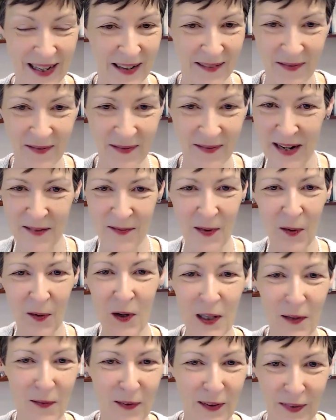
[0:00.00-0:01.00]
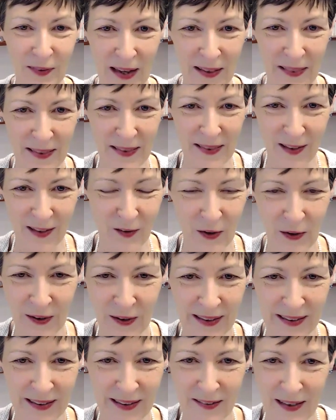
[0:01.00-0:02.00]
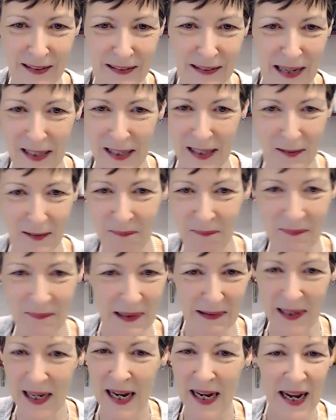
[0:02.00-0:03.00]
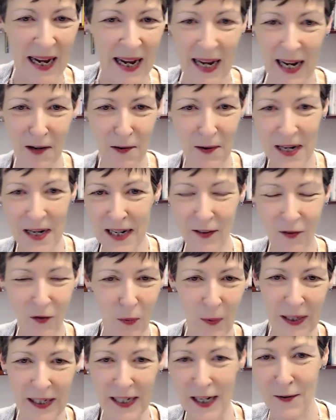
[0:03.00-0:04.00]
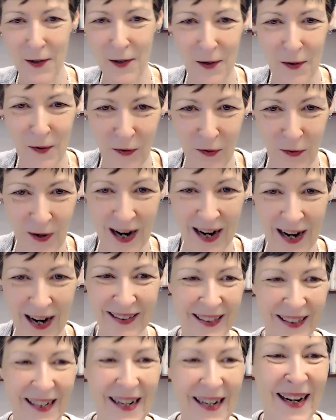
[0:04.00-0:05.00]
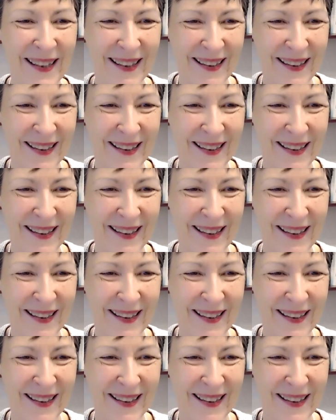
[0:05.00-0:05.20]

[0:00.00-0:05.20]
it. They all of a sudden they turn into like hairy 20-year-olds, right?